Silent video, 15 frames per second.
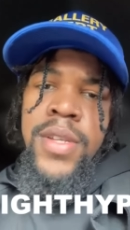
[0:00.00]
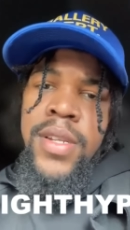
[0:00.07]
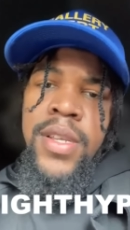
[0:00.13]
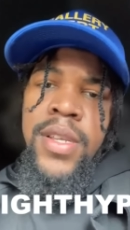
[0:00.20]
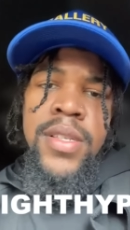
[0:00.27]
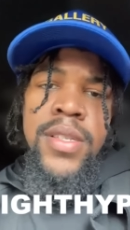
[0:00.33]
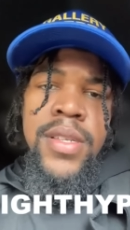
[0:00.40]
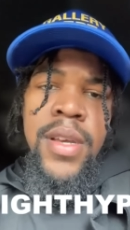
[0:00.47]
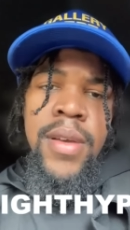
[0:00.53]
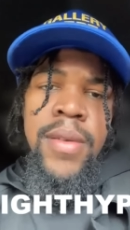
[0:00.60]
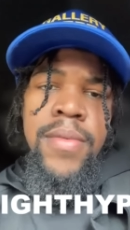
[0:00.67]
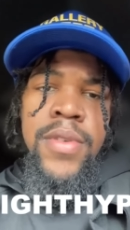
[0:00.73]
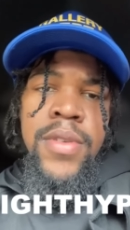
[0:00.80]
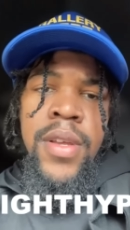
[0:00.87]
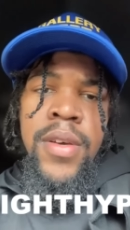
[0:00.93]
and then some.
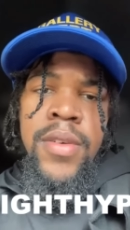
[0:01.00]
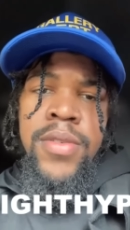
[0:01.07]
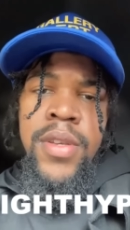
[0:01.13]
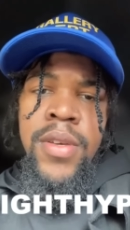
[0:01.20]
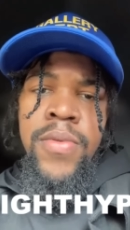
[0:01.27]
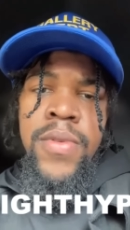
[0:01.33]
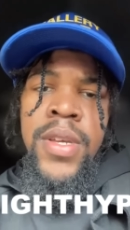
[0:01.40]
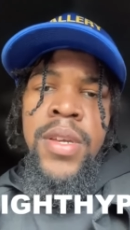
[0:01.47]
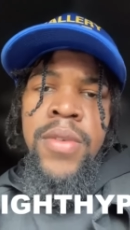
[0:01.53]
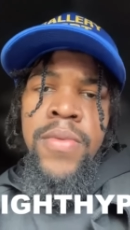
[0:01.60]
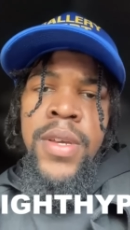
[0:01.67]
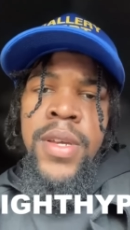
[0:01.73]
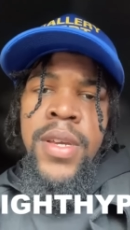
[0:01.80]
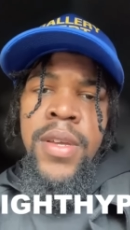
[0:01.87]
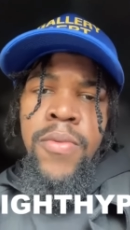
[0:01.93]
You know, so we
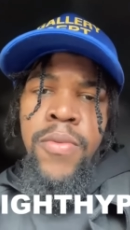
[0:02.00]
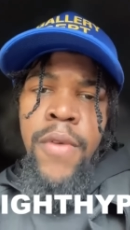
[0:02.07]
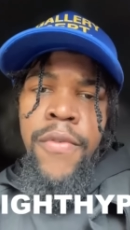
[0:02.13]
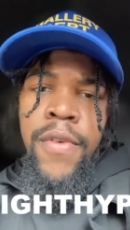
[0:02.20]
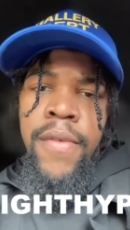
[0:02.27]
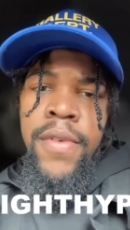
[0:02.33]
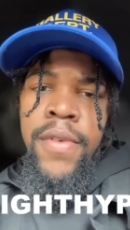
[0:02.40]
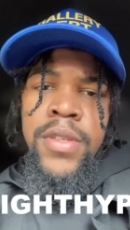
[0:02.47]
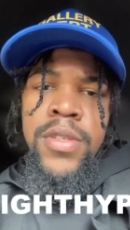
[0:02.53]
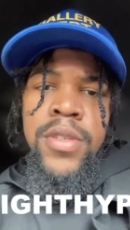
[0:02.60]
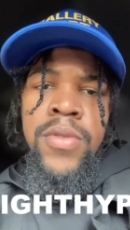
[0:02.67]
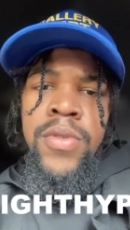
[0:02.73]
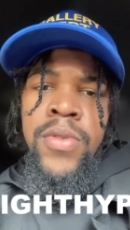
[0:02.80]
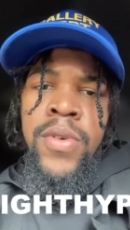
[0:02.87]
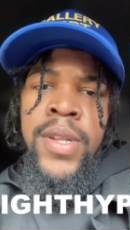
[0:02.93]
we'll get a whiff of it
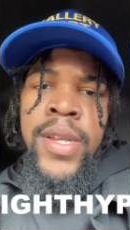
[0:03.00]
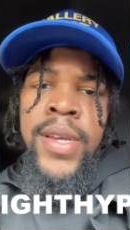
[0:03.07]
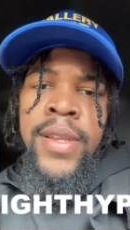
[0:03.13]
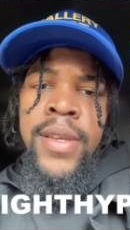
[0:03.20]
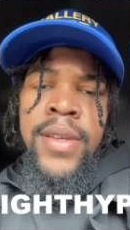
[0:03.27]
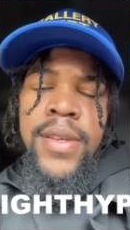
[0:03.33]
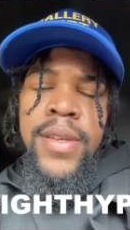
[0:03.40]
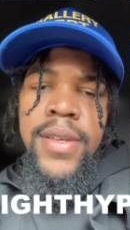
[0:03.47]
sooner or later.